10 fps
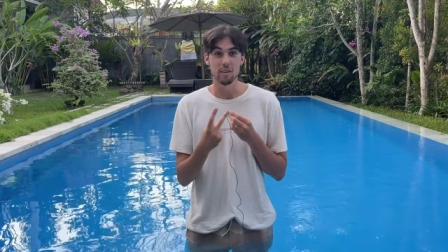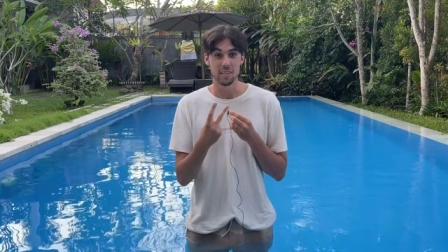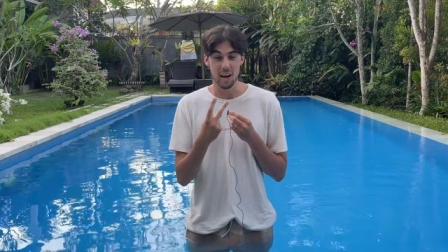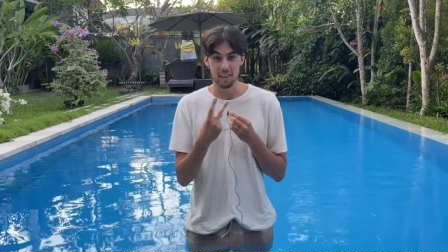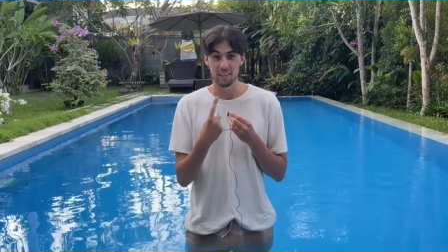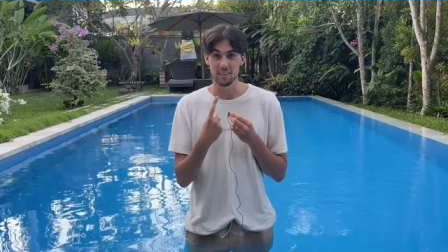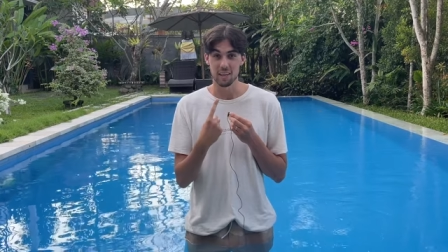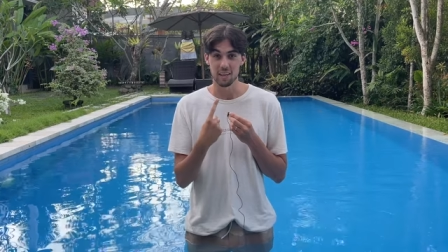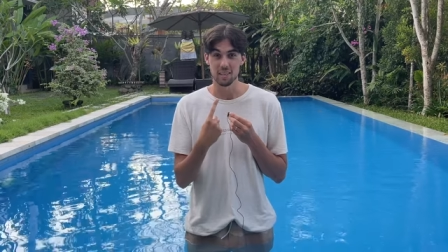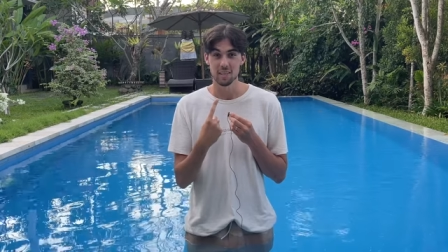aren't the
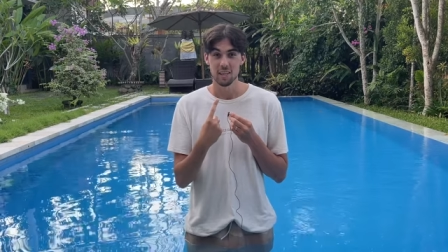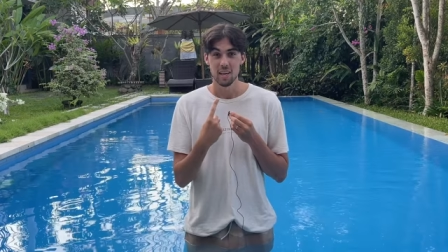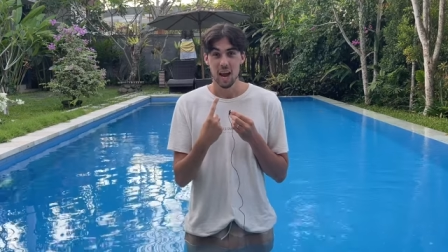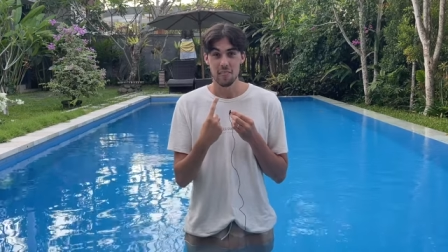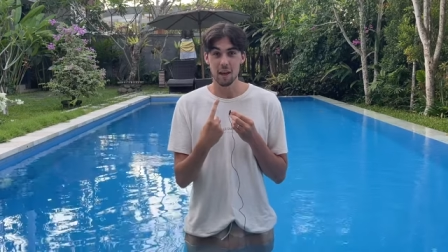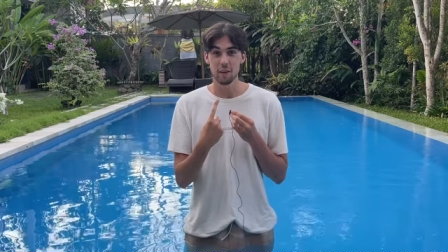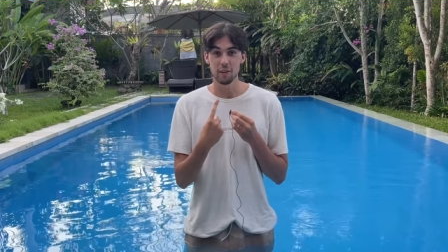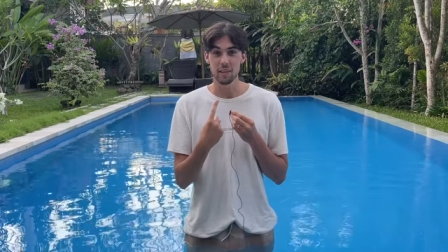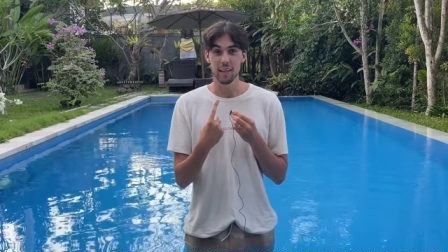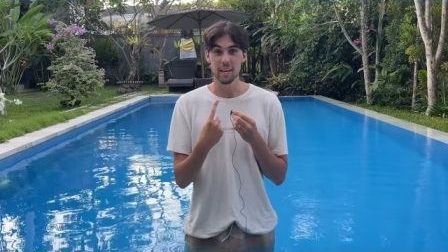suckers, and that
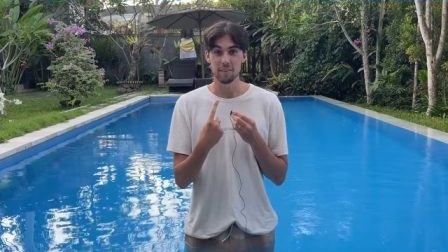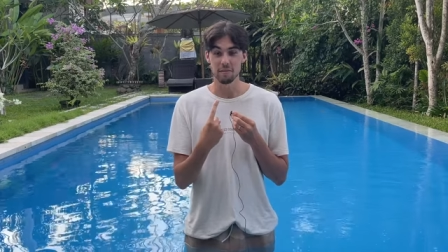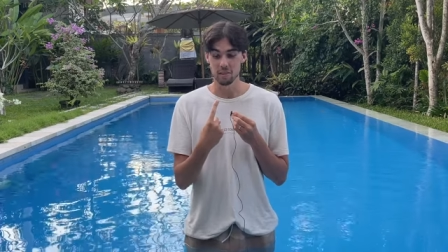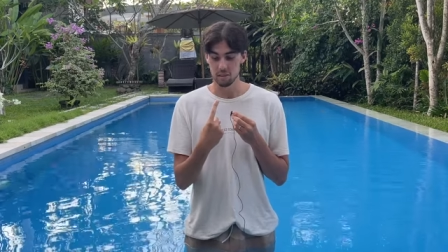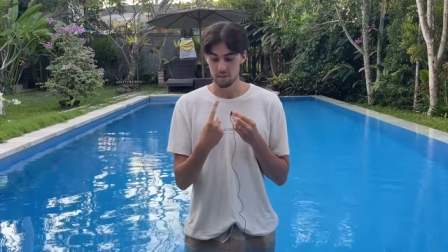only leaves...